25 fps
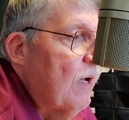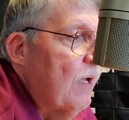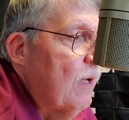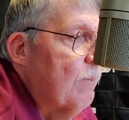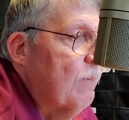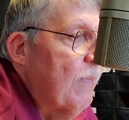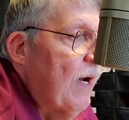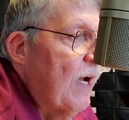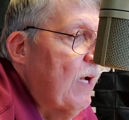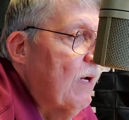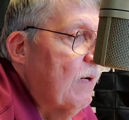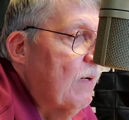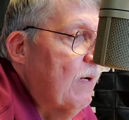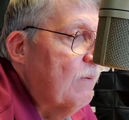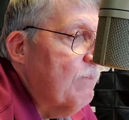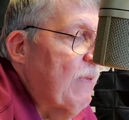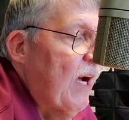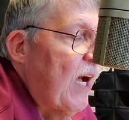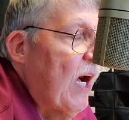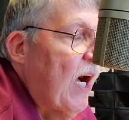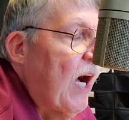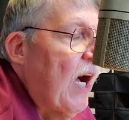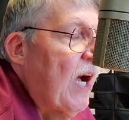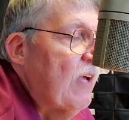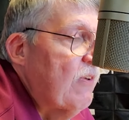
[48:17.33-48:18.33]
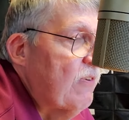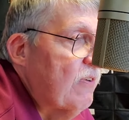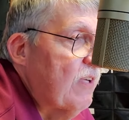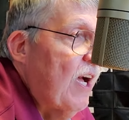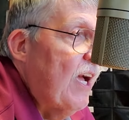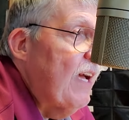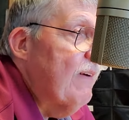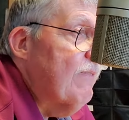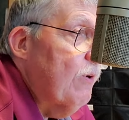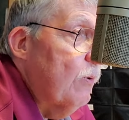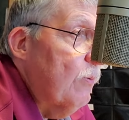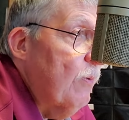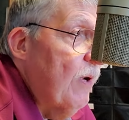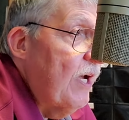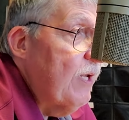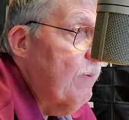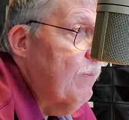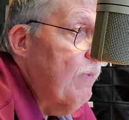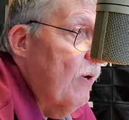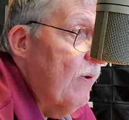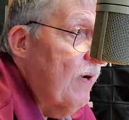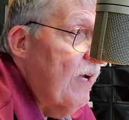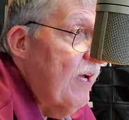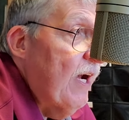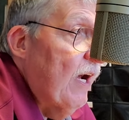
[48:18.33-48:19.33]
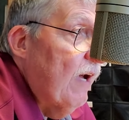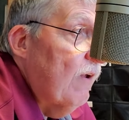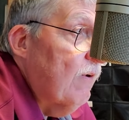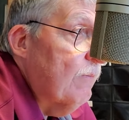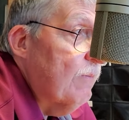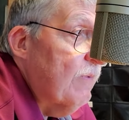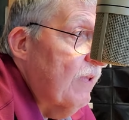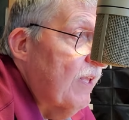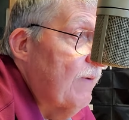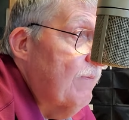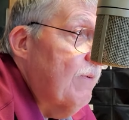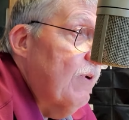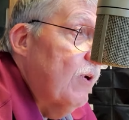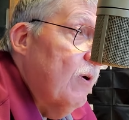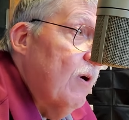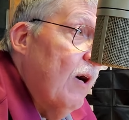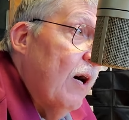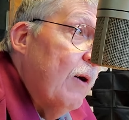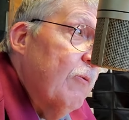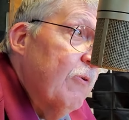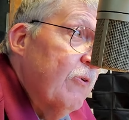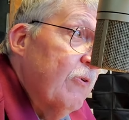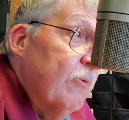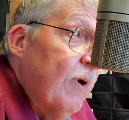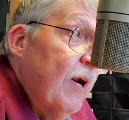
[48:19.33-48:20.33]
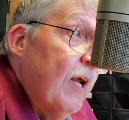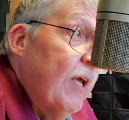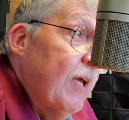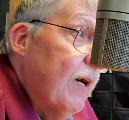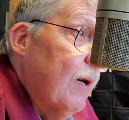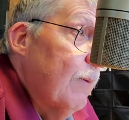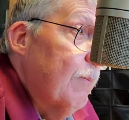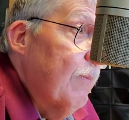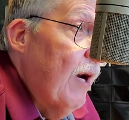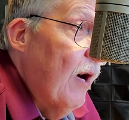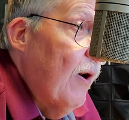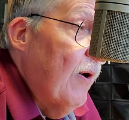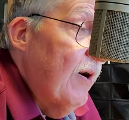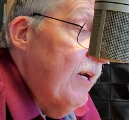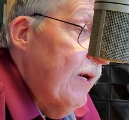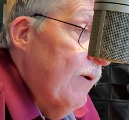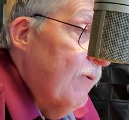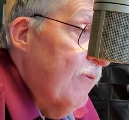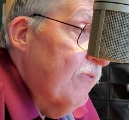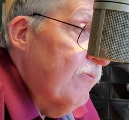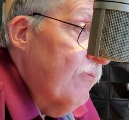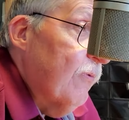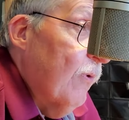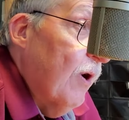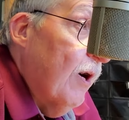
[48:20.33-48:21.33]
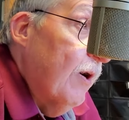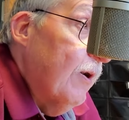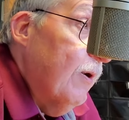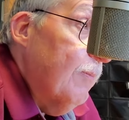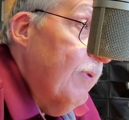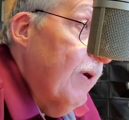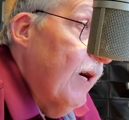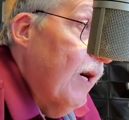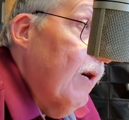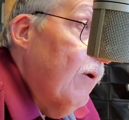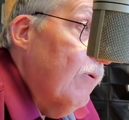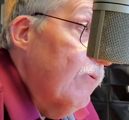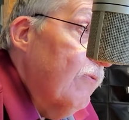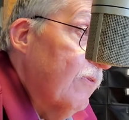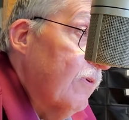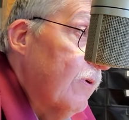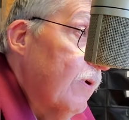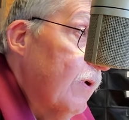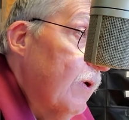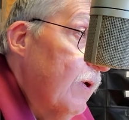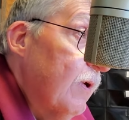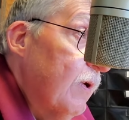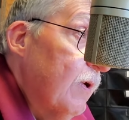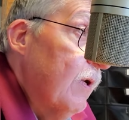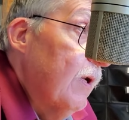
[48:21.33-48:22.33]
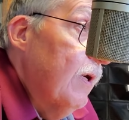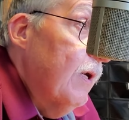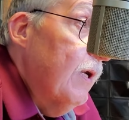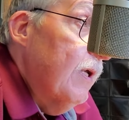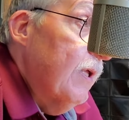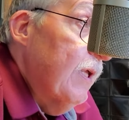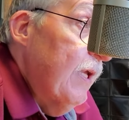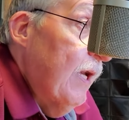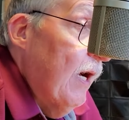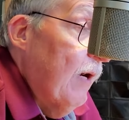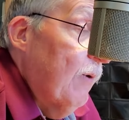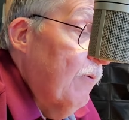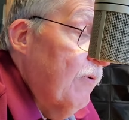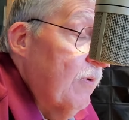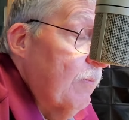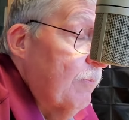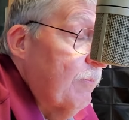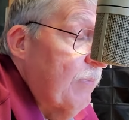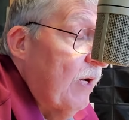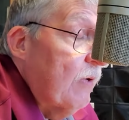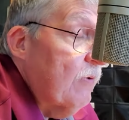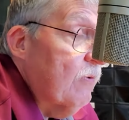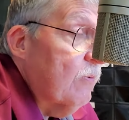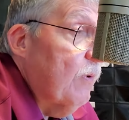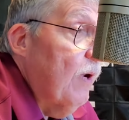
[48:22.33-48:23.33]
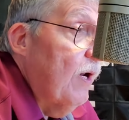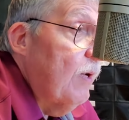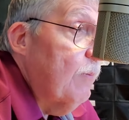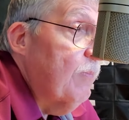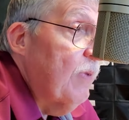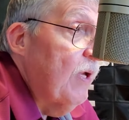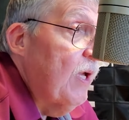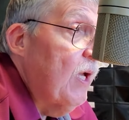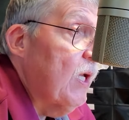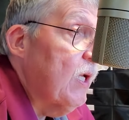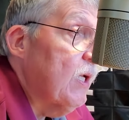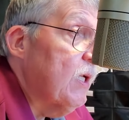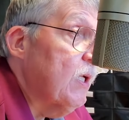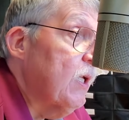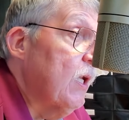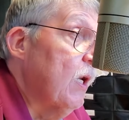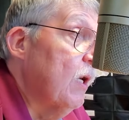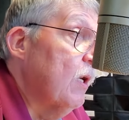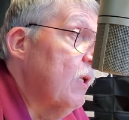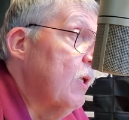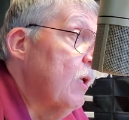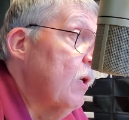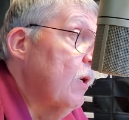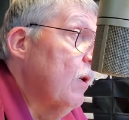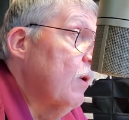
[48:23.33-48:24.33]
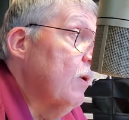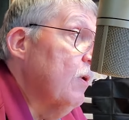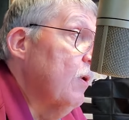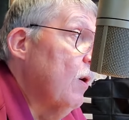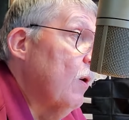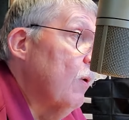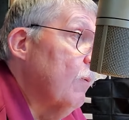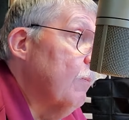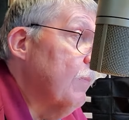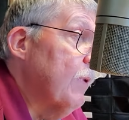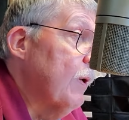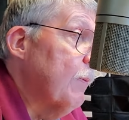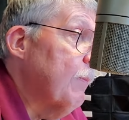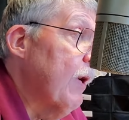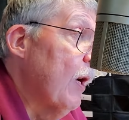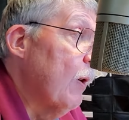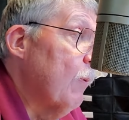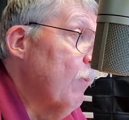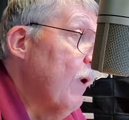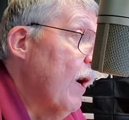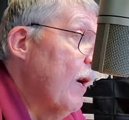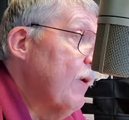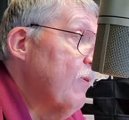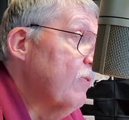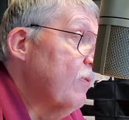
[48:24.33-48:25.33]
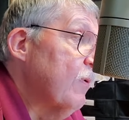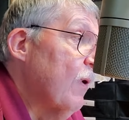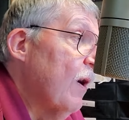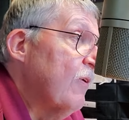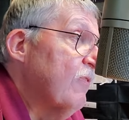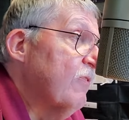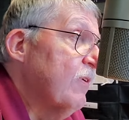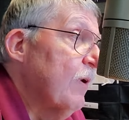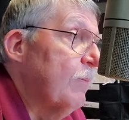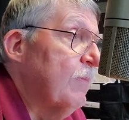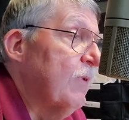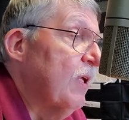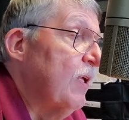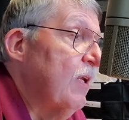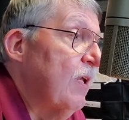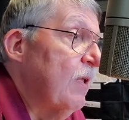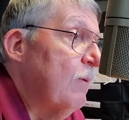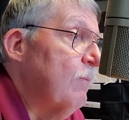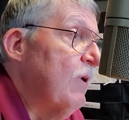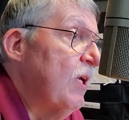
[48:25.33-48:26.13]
And my highest I ever weighed, Mary Ellen, believe it or not, was when I got married. I was 400 pounds. Yeah, I was quite big. But my wife saw something in me.